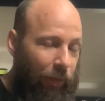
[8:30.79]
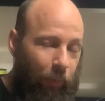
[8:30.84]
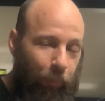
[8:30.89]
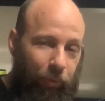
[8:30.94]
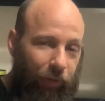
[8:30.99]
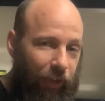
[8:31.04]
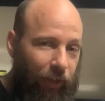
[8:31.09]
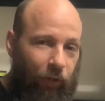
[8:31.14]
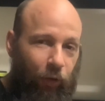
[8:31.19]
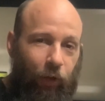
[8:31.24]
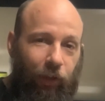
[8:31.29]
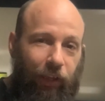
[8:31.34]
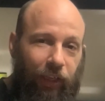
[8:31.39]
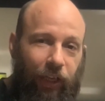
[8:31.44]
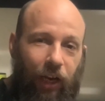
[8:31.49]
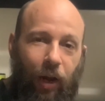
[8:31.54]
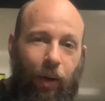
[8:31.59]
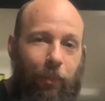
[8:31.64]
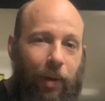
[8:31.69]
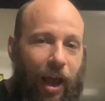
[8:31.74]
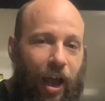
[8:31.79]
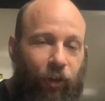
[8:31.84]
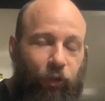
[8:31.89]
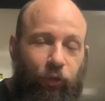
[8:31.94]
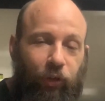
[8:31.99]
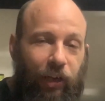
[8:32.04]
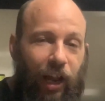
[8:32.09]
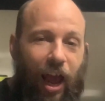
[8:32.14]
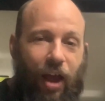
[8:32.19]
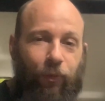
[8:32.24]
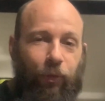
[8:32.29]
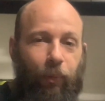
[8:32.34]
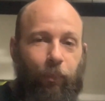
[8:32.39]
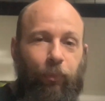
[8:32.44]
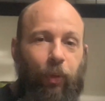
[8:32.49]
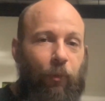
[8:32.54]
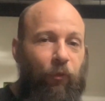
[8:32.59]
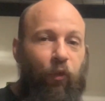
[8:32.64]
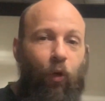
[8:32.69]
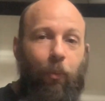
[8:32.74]
The clean air mask. You can have
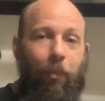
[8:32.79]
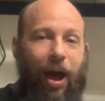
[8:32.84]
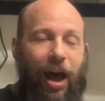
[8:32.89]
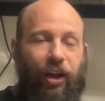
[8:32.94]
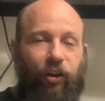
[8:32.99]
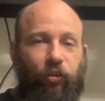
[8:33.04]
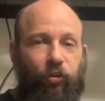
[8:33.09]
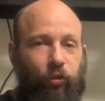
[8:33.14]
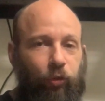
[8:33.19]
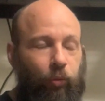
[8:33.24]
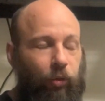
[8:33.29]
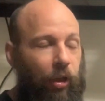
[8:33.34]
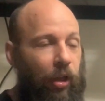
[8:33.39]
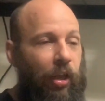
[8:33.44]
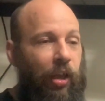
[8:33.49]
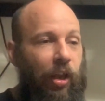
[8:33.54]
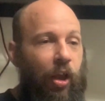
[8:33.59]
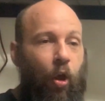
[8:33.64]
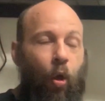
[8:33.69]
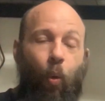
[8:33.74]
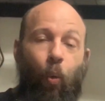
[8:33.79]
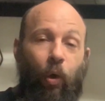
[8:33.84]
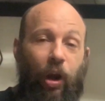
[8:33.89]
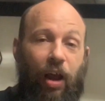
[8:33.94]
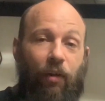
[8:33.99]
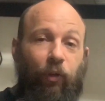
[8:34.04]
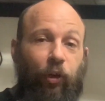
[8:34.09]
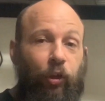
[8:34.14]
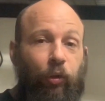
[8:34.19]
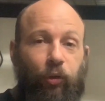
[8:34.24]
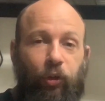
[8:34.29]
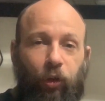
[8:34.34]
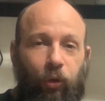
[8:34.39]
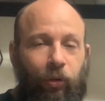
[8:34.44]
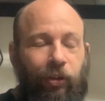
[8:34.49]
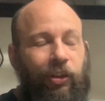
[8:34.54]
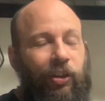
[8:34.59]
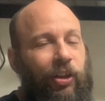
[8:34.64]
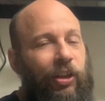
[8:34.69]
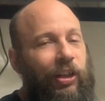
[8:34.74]
the full body suit. Whatever you
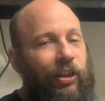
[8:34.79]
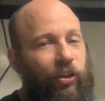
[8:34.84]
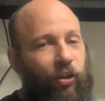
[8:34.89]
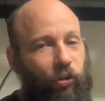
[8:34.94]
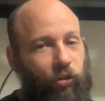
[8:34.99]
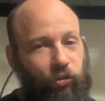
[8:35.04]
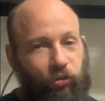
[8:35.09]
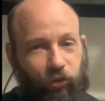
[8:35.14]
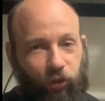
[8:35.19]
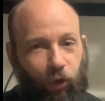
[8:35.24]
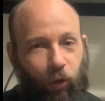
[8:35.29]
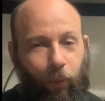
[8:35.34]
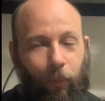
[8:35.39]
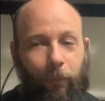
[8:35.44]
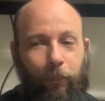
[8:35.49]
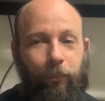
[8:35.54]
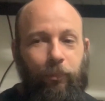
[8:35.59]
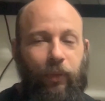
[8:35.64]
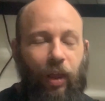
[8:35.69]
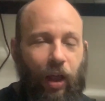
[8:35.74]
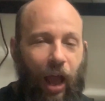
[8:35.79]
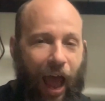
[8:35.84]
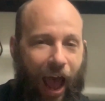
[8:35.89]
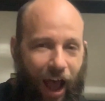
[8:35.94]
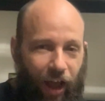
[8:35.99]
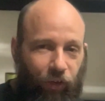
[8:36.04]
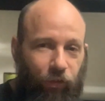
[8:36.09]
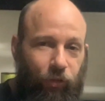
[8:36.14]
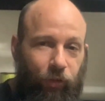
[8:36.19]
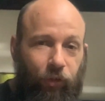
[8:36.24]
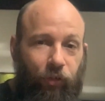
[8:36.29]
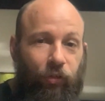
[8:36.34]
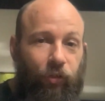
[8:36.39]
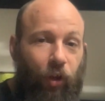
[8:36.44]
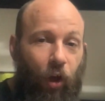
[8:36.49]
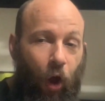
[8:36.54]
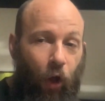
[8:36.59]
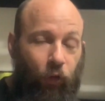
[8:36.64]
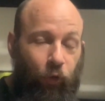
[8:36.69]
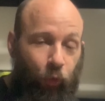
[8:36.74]
do, there's still hazards
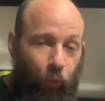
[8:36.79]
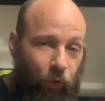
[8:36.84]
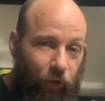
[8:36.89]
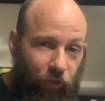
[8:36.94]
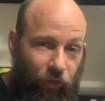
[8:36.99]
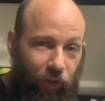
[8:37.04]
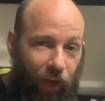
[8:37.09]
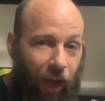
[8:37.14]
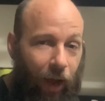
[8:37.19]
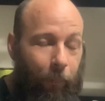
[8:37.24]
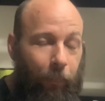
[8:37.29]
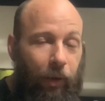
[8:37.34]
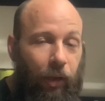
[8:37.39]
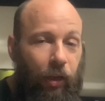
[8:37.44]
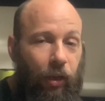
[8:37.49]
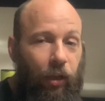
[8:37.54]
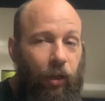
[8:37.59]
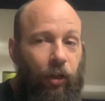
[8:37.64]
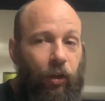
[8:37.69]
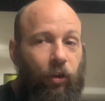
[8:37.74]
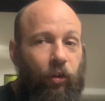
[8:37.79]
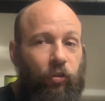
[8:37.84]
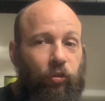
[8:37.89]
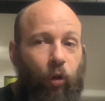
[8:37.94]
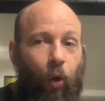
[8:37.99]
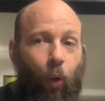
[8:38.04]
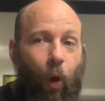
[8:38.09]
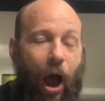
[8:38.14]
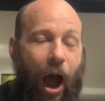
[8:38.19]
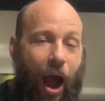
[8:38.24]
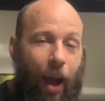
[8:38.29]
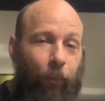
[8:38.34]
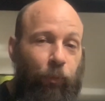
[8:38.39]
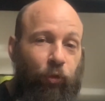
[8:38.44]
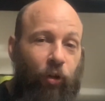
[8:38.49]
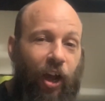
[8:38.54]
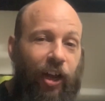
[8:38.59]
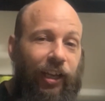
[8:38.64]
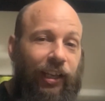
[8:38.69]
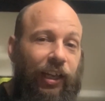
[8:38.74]
to the job. So I'm
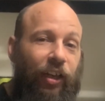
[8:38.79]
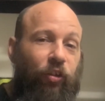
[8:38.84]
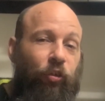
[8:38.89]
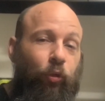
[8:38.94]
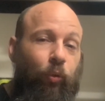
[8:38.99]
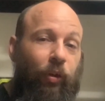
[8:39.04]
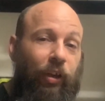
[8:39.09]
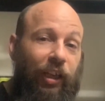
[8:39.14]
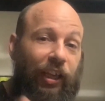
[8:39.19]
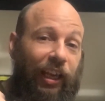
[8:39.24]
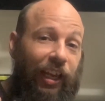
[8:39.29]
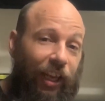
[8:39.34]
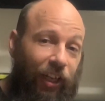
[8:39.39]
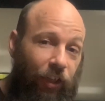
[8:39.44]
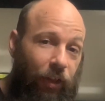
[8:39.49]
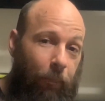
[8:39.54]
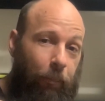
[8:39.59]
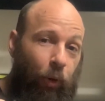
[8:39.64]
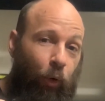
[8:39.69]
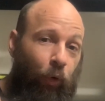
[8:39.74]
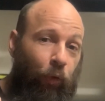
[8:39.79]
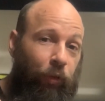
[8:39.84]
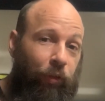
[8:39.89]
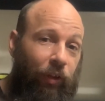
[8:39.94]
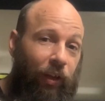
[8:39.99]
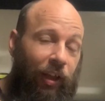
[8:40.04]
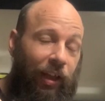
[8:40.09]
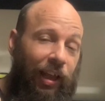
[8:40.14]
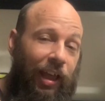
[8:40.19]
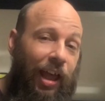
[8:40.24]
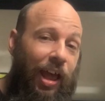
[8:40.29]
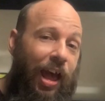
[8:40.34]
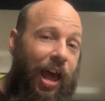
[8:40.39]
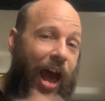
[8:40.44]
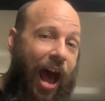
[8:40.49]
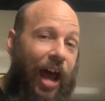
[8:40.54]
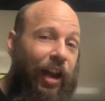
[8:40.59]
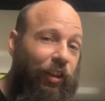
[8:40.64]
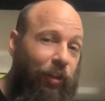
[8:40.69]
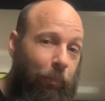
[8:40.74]
trying to get you in the booth,
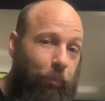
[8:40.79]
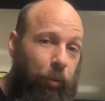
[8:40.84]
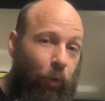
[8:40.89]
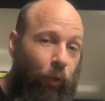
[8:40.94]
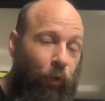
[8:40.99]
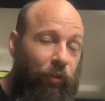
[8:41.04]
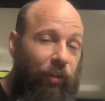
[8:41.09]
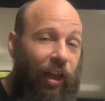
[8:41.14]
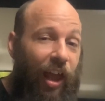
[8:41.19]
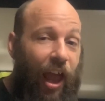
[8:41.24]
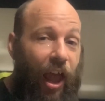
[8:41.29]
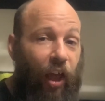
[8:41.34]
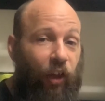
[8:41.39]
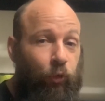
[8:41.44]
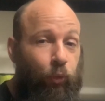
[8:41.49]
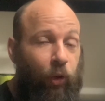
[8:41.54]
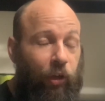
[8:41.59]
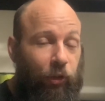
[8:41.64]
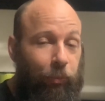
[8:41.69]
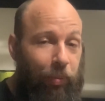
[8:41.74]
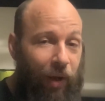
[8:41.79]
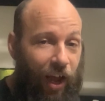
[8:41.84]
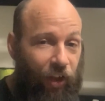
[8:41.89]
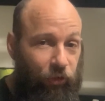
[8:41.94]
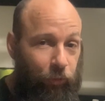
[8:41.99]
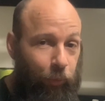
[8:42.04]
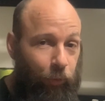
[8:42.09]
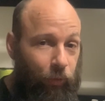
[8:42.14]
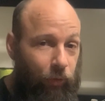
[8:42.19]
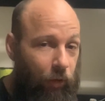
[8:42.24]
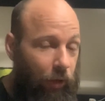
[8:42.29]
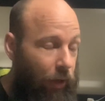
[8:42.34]
out of the booth as quick as possible.